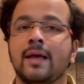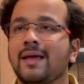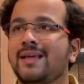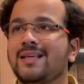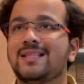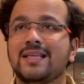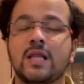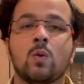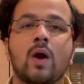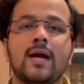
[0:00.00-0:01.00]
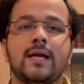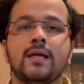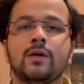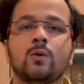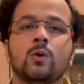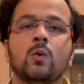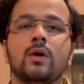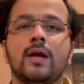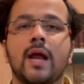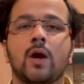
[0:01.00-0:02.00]
He is inviting you to
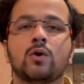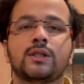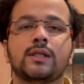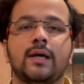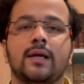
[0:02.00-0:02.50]
negotiate.